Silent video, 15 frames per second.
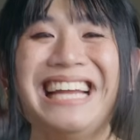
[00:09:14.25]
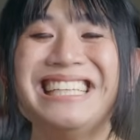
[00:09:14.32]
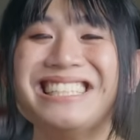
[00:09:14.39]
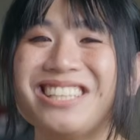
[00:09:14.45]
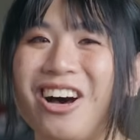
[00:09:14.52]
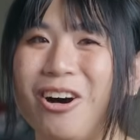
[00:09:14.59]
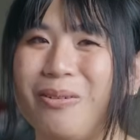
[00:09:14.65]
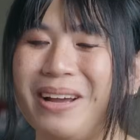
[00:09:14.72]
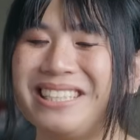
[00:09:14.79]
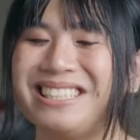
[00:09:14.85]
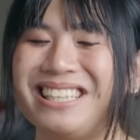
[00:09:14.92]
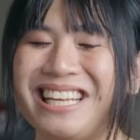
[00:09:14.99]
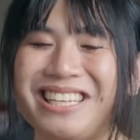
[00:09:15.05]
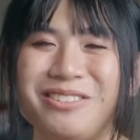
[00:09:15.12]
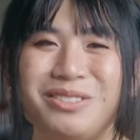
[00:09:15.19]
And as always,
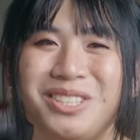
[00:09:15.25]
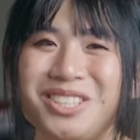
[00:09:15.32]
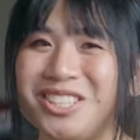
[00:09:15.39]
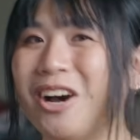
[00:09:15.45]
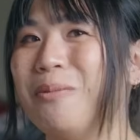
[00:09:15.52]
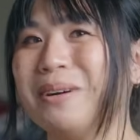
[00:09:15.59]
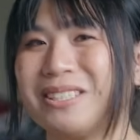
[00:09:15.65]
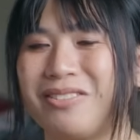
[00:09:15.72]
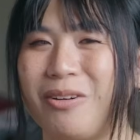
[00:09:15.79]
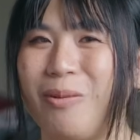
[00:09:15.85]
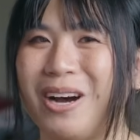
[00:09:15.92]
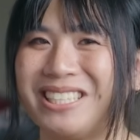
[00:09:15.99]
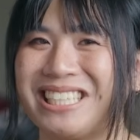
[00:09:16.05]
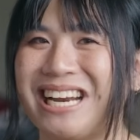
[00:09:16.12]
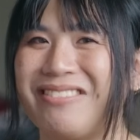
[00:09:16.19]
thank you so much for
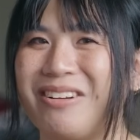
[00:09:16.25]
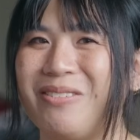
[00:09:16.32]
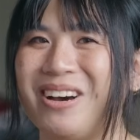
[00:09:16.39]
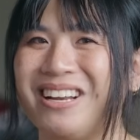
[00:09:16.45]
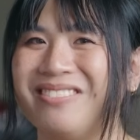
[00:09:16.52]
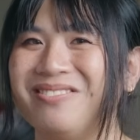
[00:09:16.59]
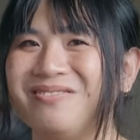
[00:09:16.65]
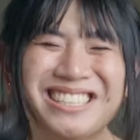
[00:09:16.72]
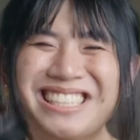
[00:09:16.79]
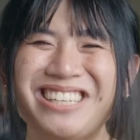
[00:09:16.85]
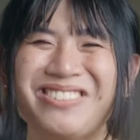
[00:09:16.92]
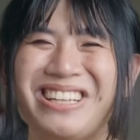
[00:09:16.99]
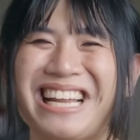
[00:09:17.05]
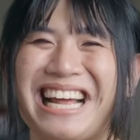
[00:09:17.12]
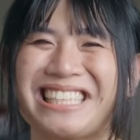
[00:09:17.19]
watching, everyone. I'll see
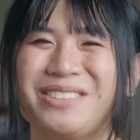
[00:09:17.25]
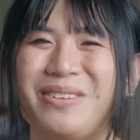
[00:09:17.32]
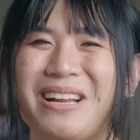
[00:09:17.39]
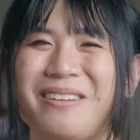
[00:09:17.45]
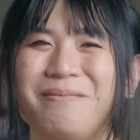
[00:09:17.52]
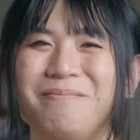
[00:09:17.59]
you in the next one.